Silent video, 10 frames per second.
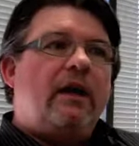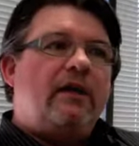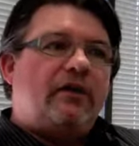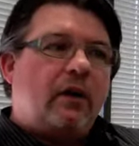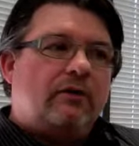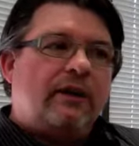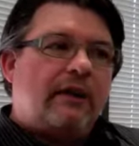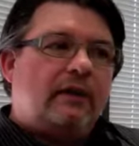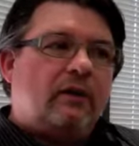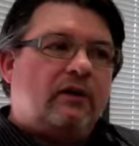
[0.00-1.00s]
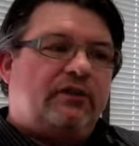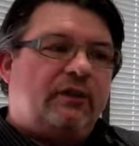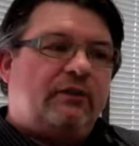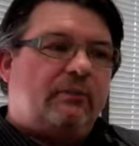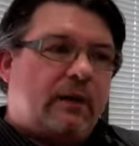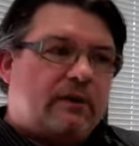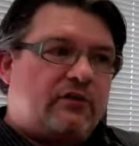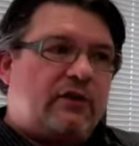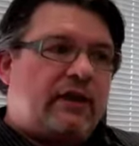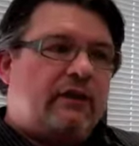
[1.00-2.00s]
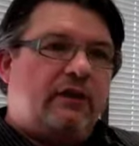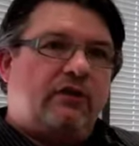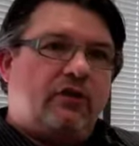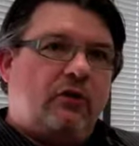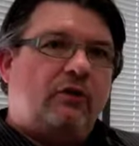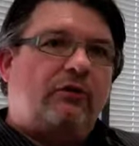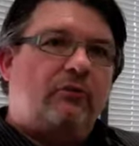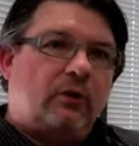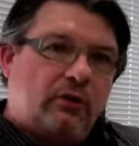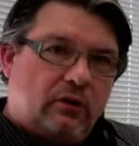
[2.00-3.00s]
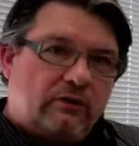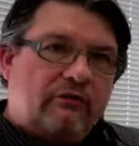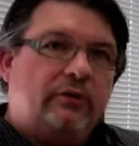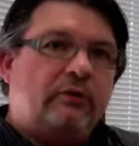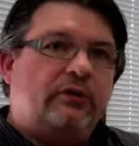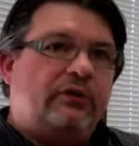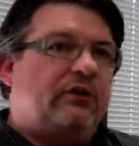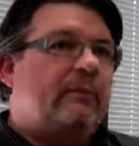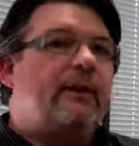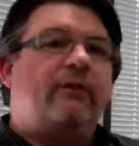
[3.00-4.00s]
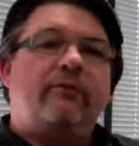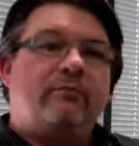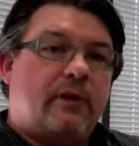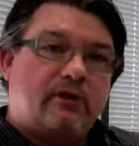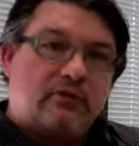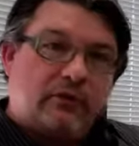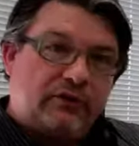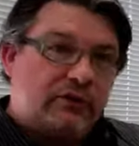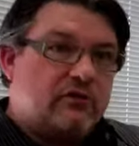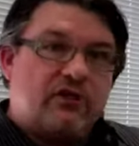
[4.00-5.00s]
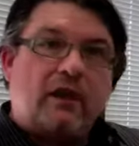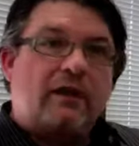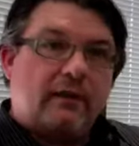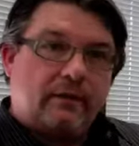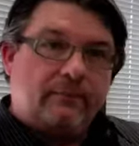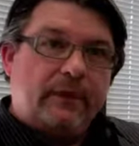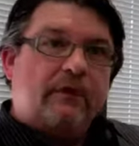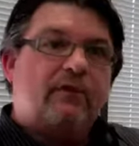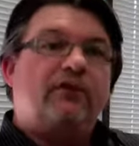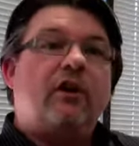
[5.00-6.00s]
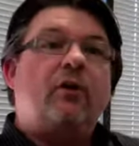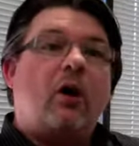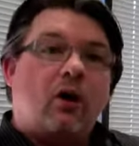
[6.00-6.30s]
It's only analysed in as much that it's gone through a lot of filters to make sure there's no junk in it. There's no